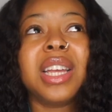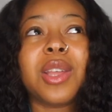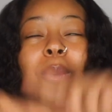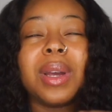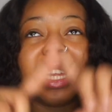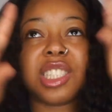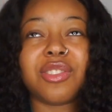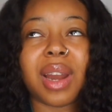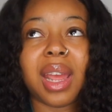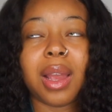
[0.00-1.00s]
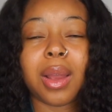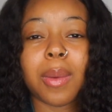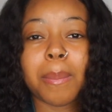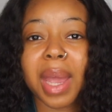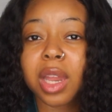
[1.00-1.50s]
The one that's already
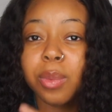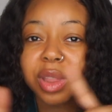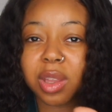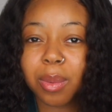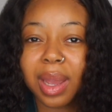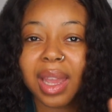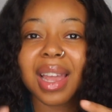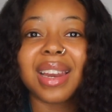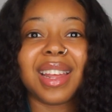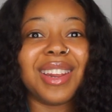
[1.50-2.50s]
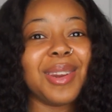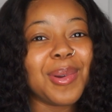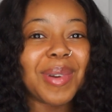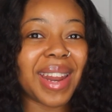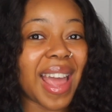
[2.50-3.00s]
made with the wig, and then the
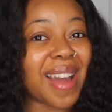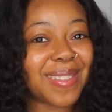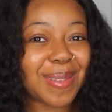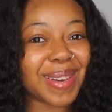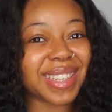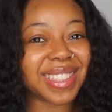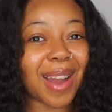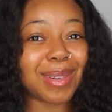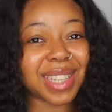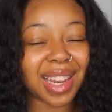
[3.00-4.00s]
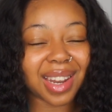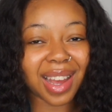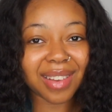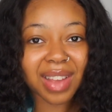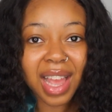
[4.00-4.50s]
new one they have in the wigs now, which I
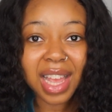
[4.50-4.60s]
love.